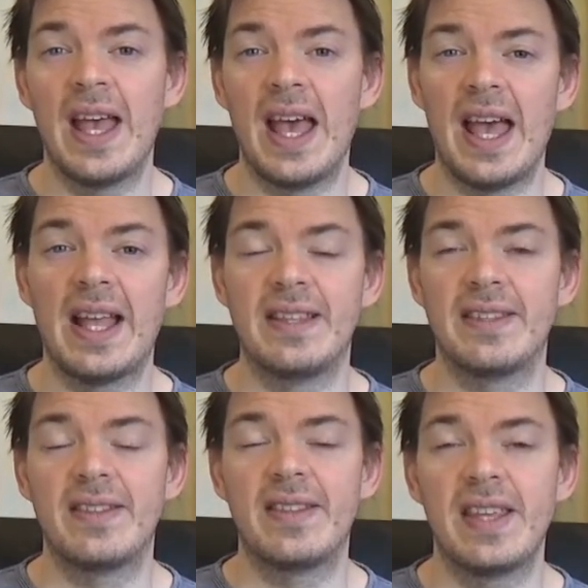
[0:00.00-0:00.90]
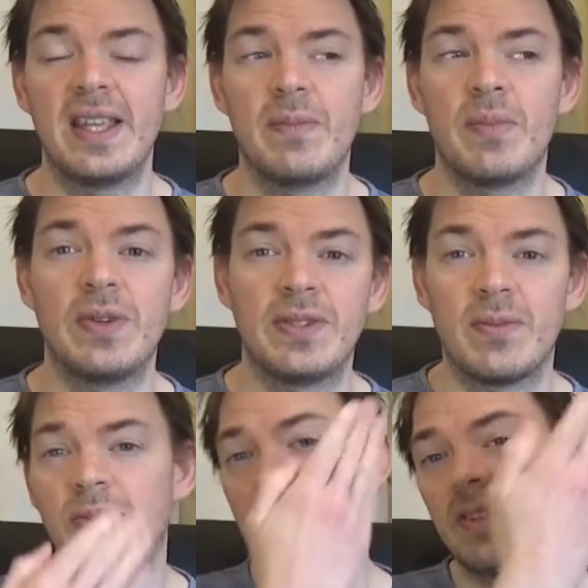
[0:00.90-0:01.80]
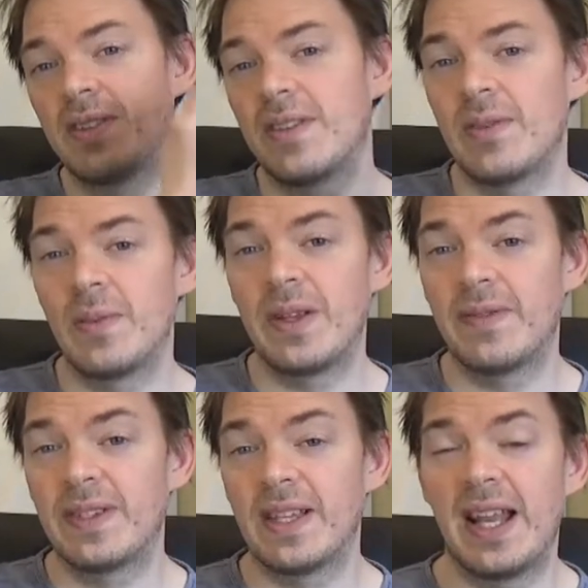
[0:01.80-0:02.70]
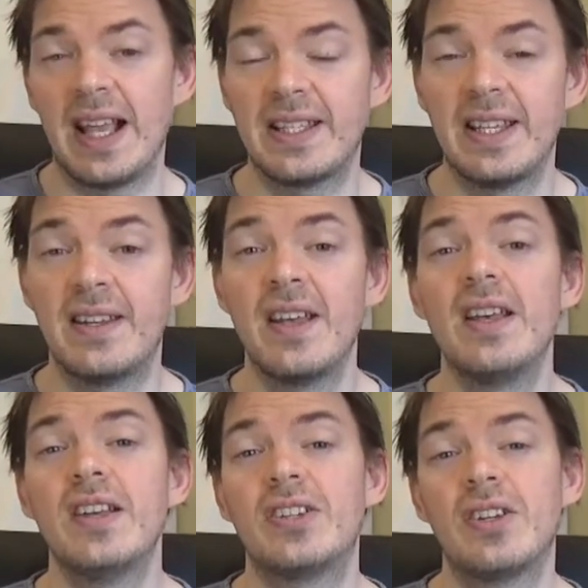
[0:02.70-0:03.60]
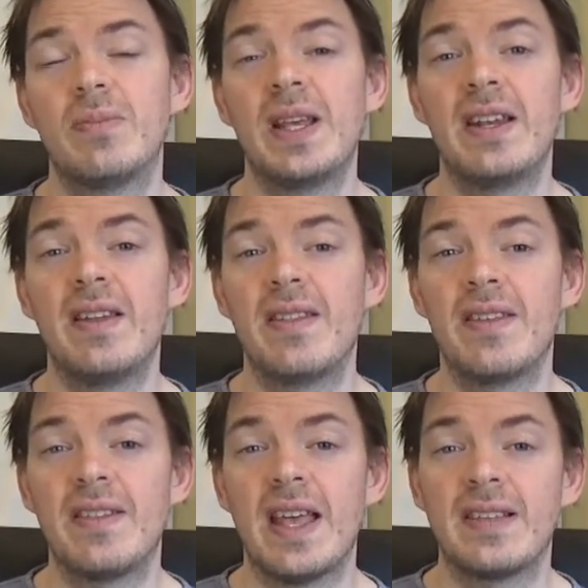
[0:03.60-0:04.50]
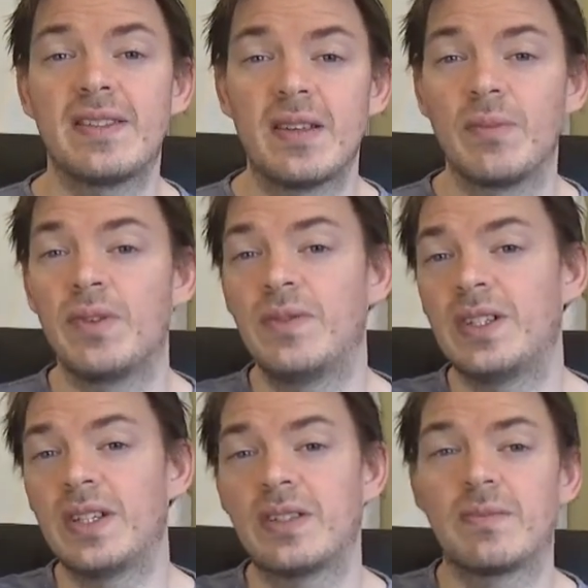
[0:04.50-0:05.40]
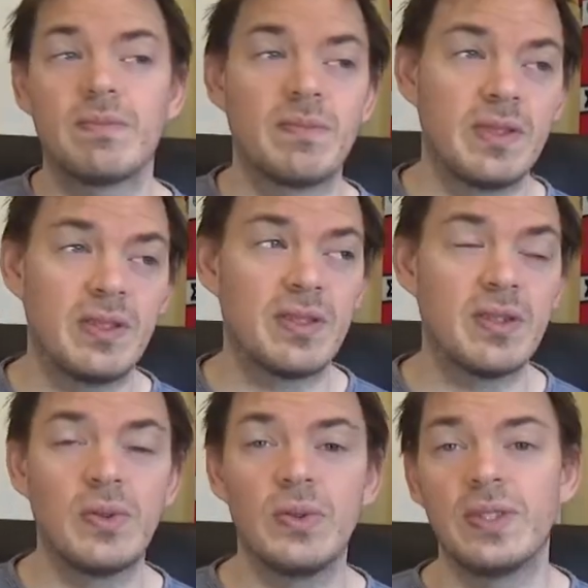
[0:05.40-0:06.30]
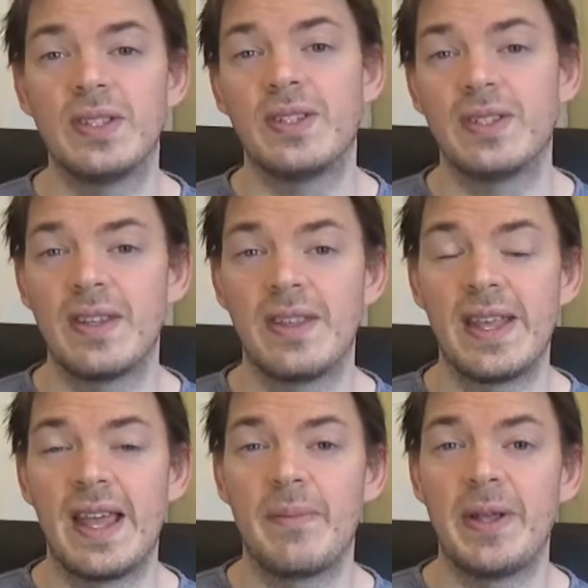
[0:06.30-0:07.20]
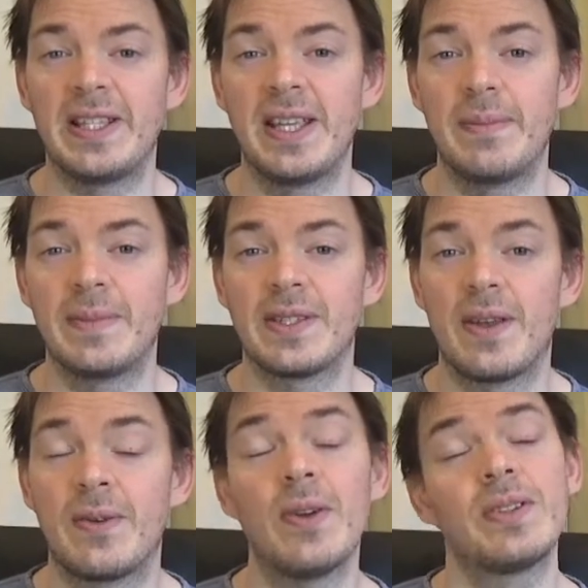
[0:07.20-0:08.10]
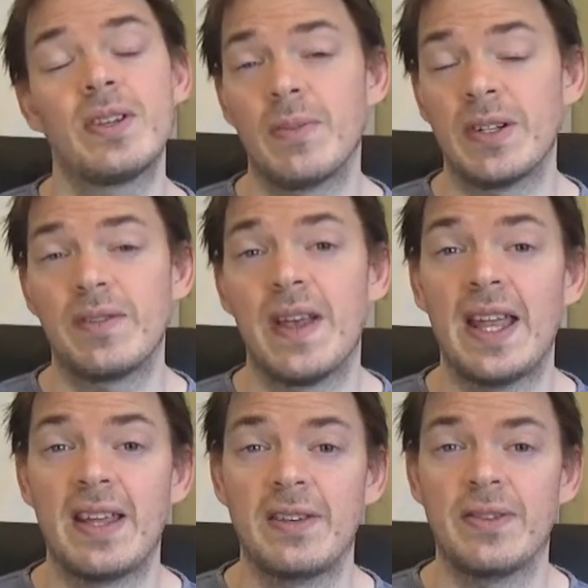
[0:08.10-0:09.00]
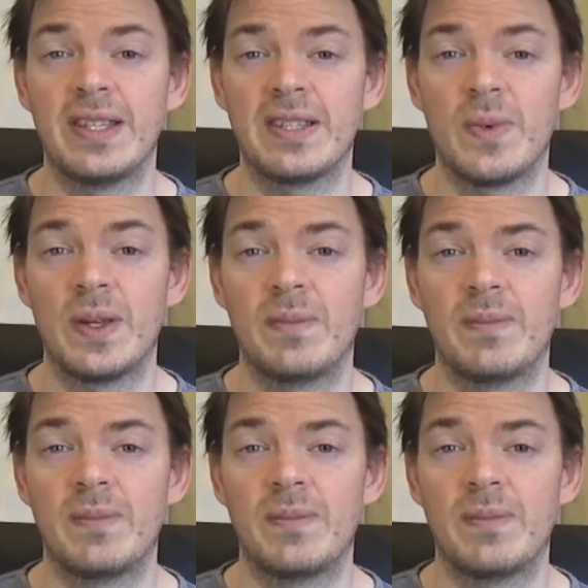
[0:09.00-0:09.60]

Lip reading: and the points options that we have selected should mean that that sync move just slaughters the enemy team. So not too much of a headache on this one.